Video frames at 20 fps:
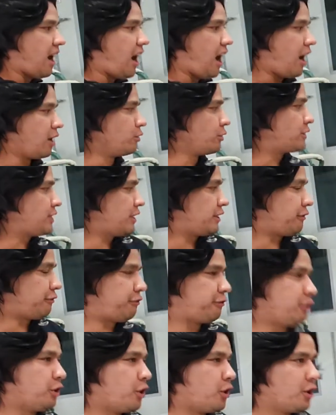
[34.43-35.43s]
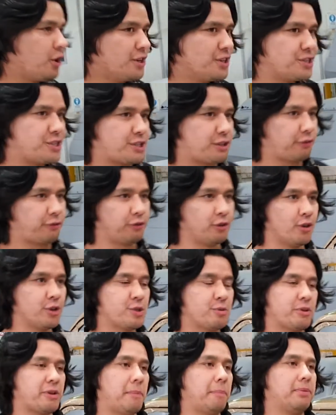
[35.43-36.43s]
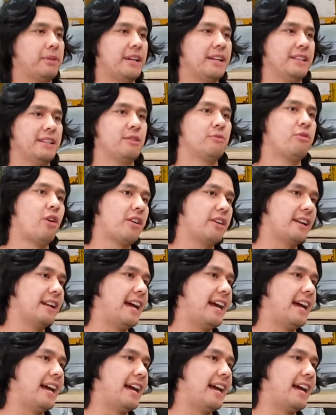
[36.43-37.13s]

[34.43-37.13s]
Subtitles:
I looked at the floors were completely rotted